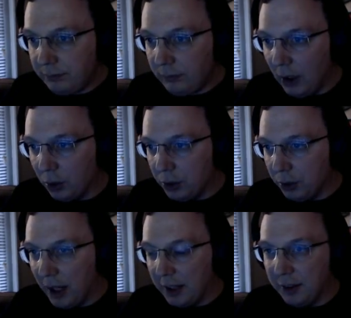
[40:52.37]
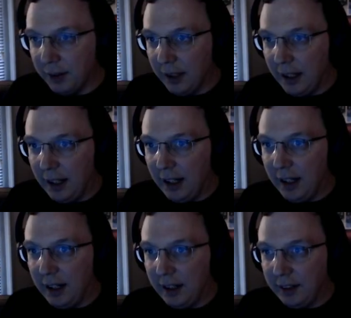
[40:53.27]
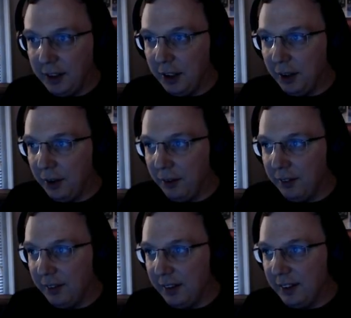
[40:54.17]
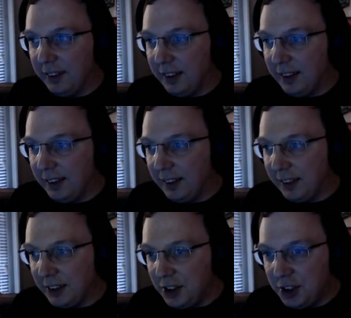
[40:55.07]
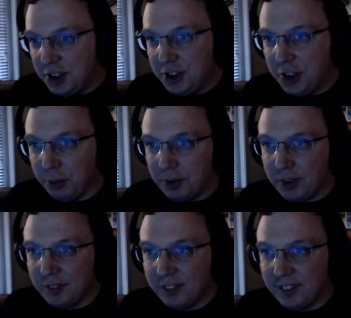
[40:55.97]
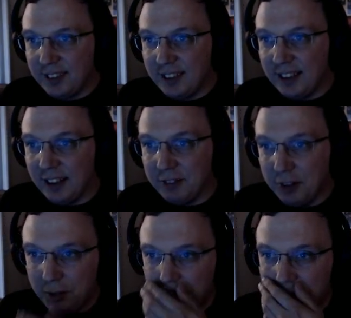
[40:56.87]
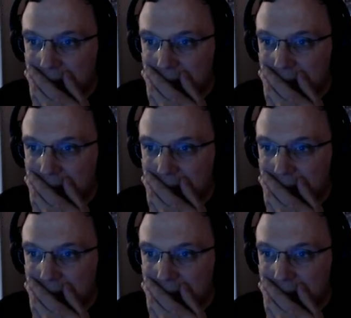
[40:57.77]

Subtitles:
Oh, do not do that. Ah, no. Shit. I have to do this.